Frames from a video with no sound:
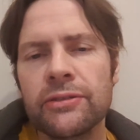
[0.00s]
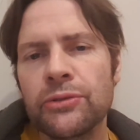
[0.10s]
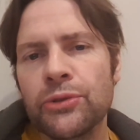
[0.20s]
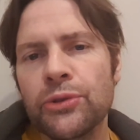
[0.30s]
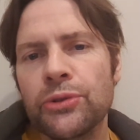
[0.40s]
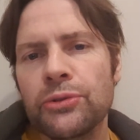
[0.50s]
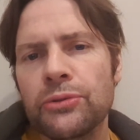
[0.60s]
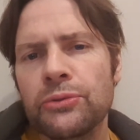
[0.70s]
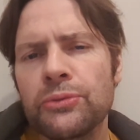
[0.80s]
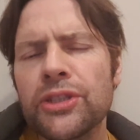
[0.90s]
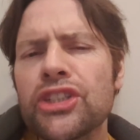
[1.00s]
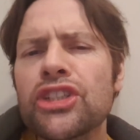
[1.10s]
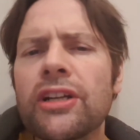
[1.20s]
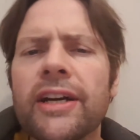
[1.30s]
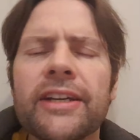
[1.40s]
or we
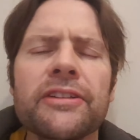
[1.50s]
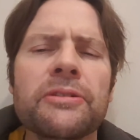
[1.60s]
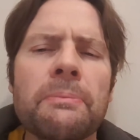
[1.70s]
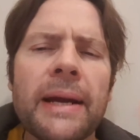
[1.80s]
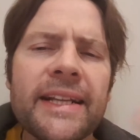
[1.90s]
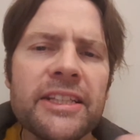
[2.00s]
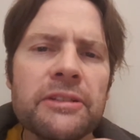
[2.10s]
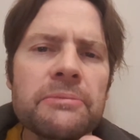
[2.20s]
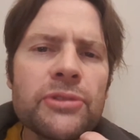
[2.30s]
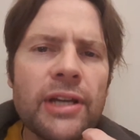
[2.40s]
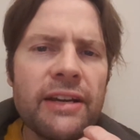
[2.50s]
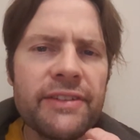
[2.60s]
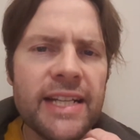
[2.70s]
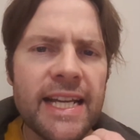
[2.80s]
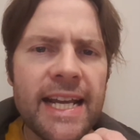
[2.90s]
just like to make them to have
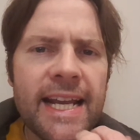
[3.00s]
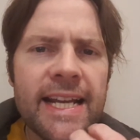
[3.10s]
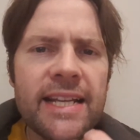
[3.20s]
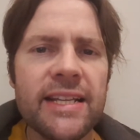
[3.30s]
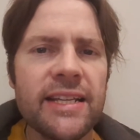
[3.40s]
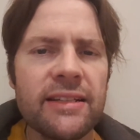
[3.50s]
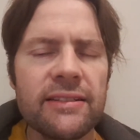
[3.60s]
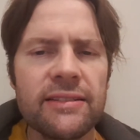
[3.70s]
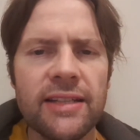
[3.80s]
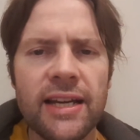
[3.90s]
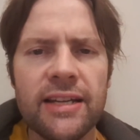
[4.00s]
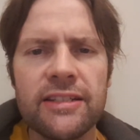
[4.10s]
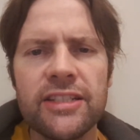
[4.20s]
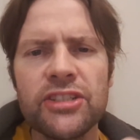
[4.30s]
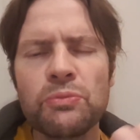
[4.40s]
an ending
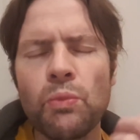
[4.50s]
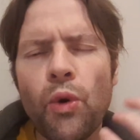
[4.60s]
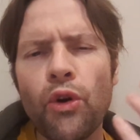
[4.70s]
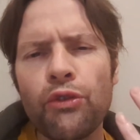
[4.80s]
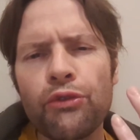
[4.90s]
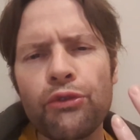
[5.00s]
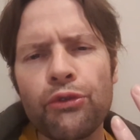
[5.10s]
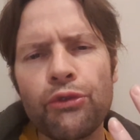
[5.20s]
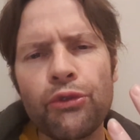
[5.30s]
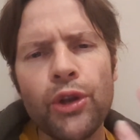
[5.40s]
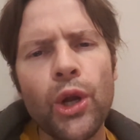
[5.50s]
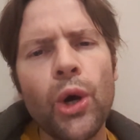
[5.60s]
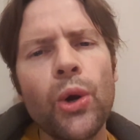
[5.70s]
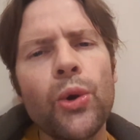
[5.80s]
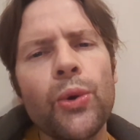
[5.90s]
that is more
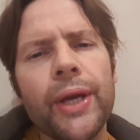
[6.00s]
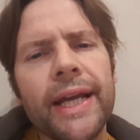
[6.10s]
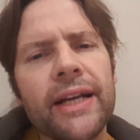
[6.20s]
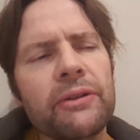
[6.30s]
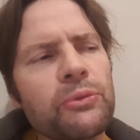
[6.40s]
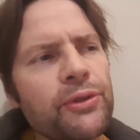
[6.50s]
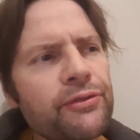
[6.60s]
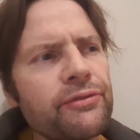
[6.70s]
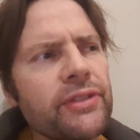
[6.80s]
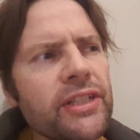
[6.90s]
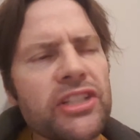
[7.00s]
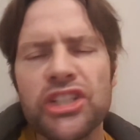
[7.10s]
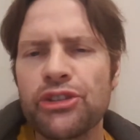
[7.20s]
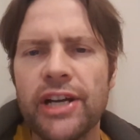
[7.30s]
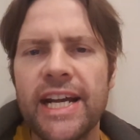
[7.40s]
flowing with the
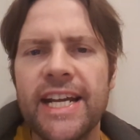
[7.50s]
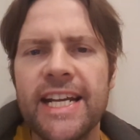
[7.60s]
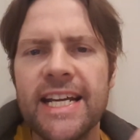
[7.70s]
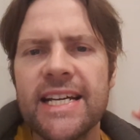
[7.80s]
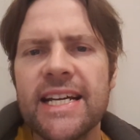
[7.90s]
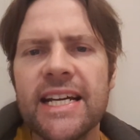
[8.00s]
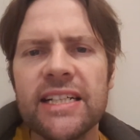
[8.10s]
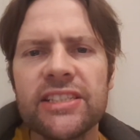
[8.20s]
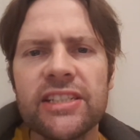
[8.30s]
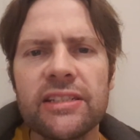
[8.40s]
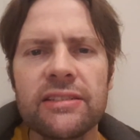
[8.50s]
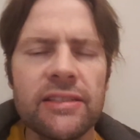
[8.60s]
Australian accent.